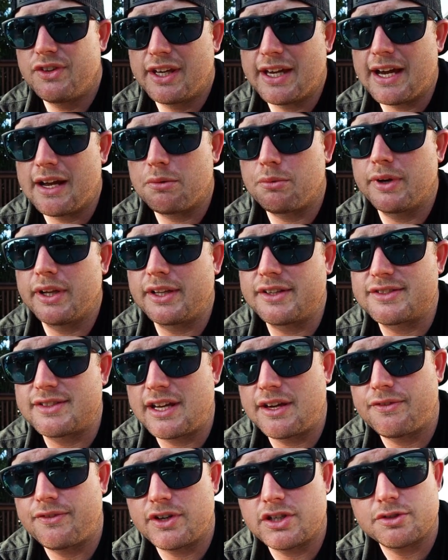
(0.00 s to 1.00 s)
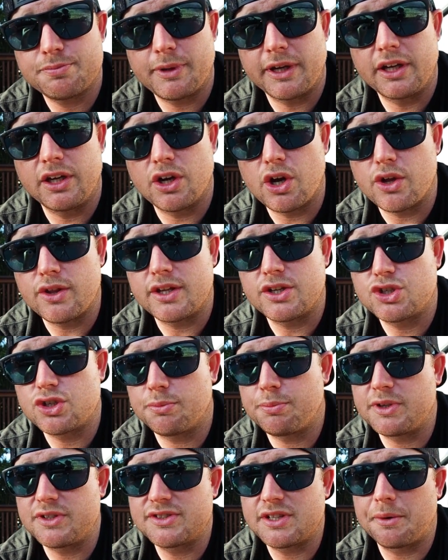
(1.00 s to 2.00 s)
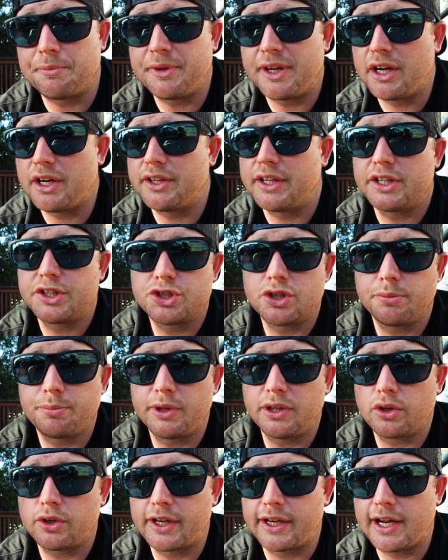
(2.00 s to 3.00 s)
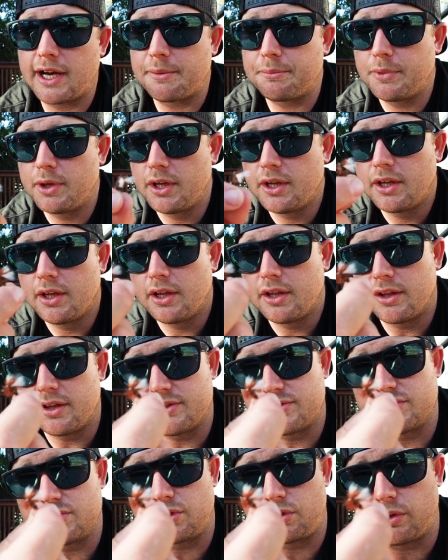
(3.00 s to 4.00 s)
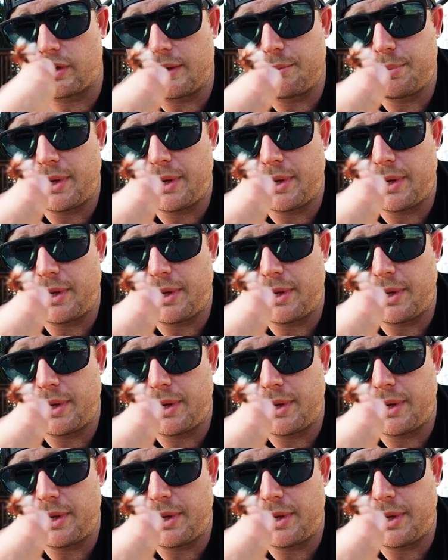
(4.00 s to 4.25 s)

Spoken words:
you can't really see a fish but you know there should be some there and they should be looking up, this is a great